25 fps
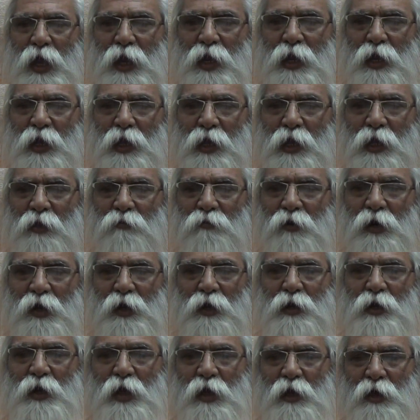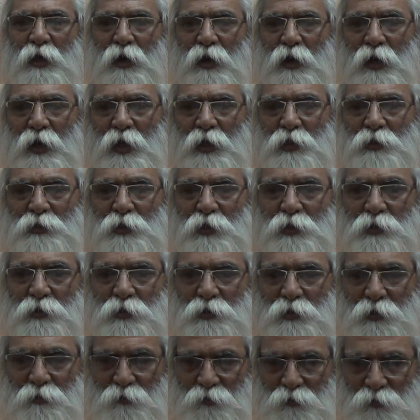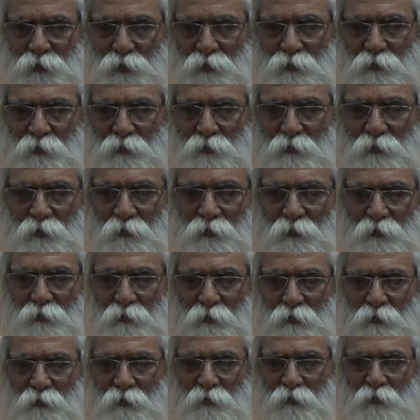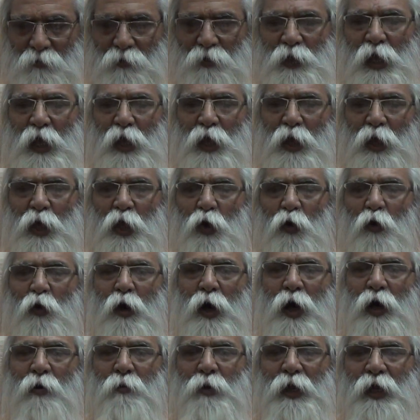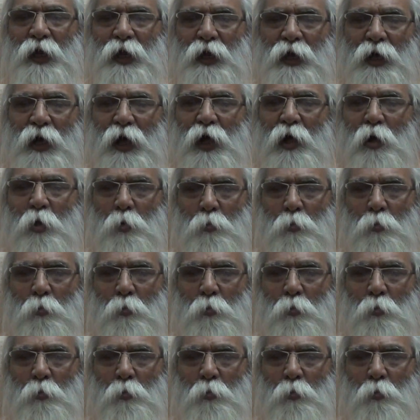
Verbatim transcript: any give and take relationships. Thank you, America.